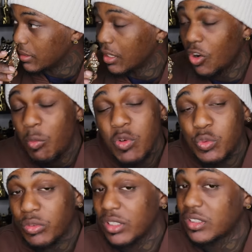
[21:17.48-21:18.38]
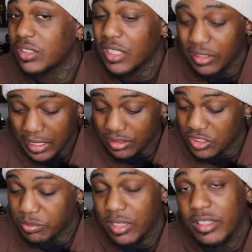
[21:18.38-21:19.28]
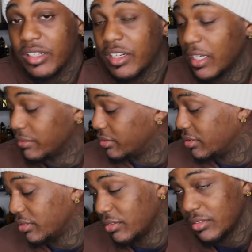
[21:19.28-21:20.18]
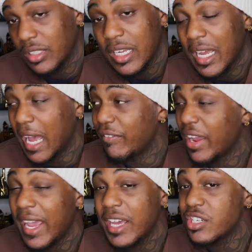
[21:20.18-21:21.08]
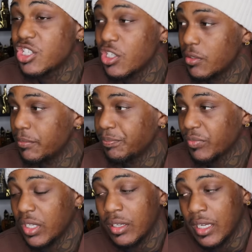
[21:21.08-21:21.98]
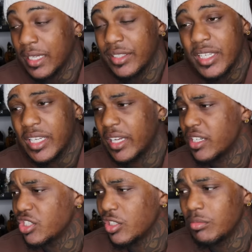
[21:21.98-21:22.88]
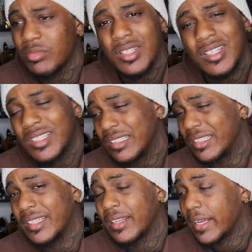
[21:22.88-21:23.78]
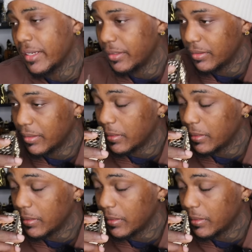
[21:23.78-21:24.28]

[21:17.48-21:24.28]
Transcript: I almost want to say I like this better than Neff's. I've had Shim. I decanted Shim. Didn't like it.